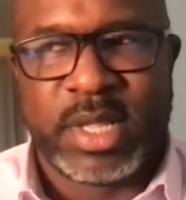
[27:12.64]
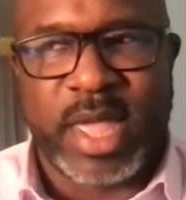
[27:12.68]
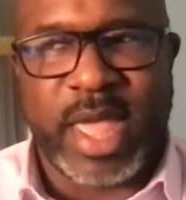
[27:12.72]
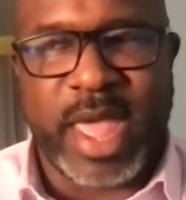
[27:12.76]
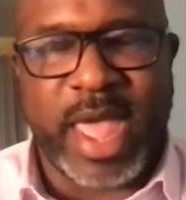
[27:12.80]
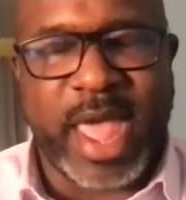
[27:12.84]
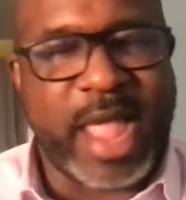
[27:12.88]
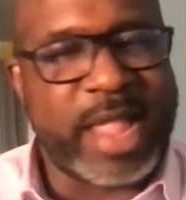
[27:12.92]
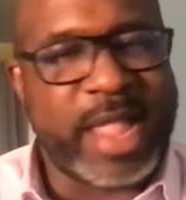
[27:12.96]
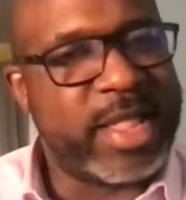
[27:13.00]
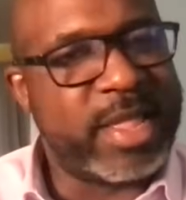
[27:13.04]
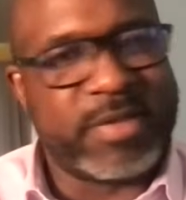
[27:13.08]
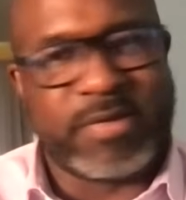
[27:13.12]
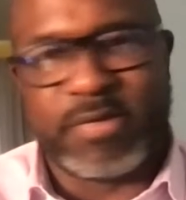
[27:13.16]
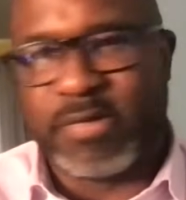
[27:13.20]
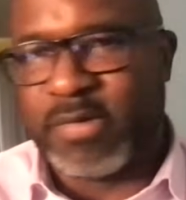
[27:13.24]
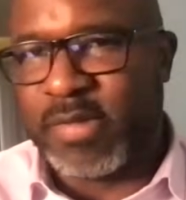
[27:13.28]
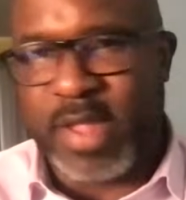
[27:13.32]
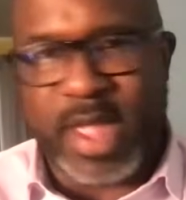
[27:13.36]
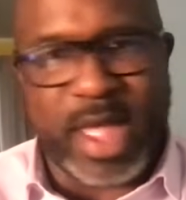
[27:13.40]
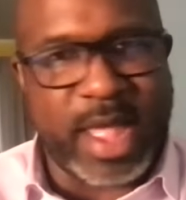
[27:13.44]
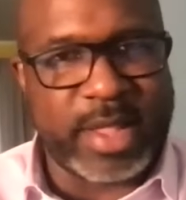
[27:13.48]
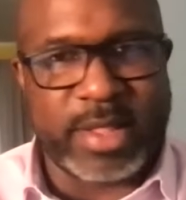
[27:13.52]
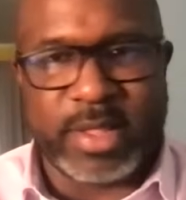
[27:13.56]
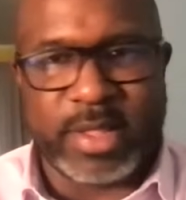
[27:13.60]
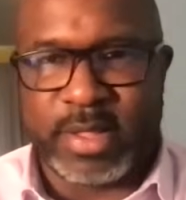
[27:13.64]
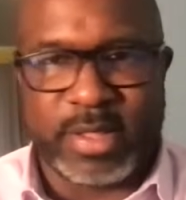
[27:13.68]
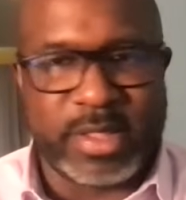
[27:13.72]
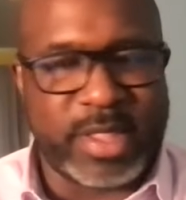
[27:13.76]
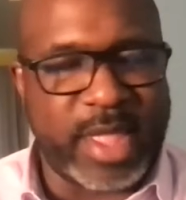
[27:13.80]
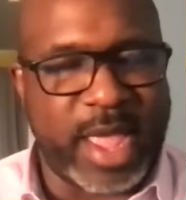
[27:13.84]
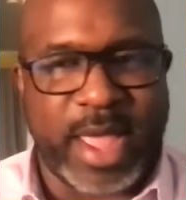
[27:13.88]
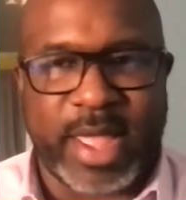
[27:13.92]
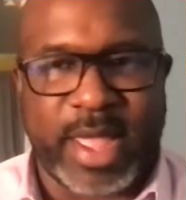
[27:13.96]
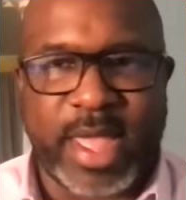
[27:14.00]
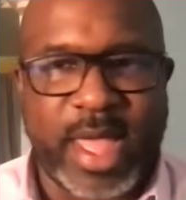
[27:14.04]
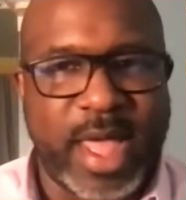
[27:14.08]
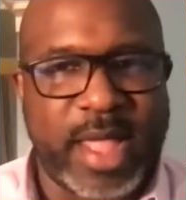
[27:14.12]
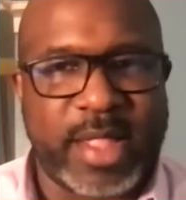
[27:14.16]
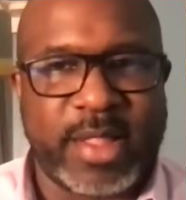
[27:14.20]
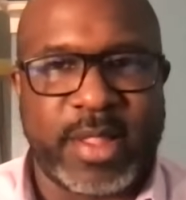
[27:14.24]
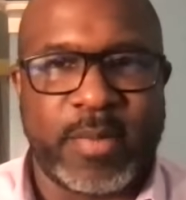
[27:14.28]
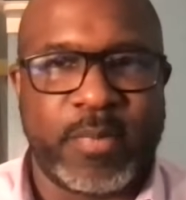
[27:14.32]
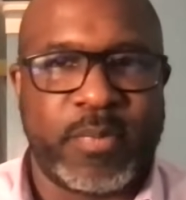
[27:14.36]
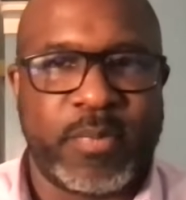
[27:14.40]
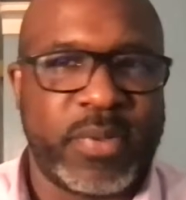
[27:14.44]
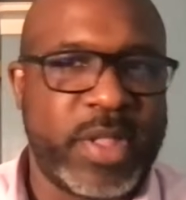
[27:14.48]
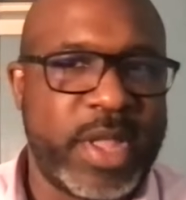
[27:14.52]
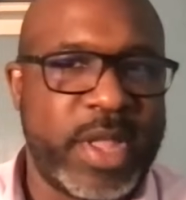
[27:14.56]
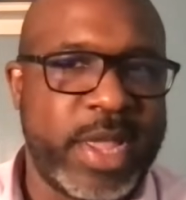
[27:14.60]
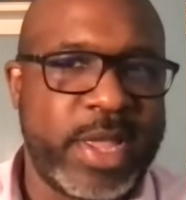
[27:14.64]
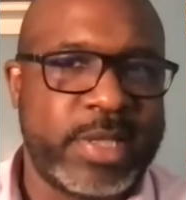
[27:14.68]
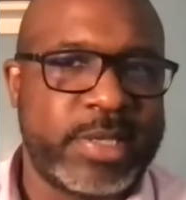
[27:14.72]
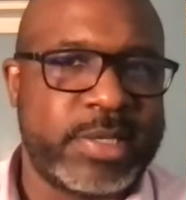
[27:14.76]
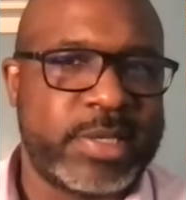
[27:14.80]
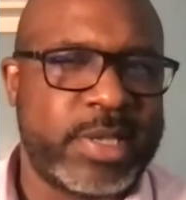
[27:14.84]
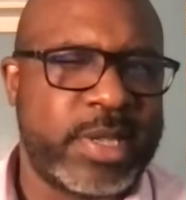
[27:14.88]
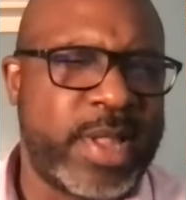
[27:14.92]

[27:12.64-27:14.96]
And it's not that kind of place.